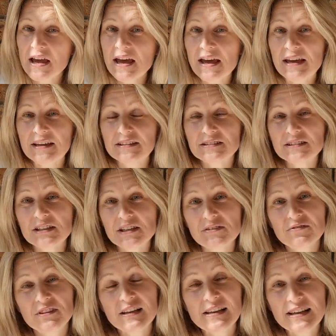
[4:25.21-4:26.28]
And
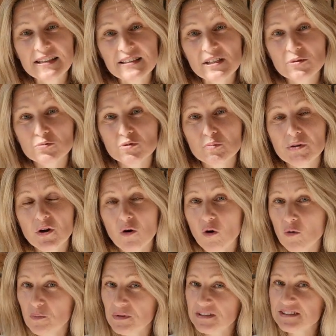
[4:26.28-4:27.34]
if the letter would be
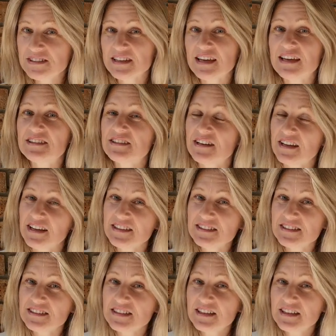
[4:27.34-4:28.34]
opened and read,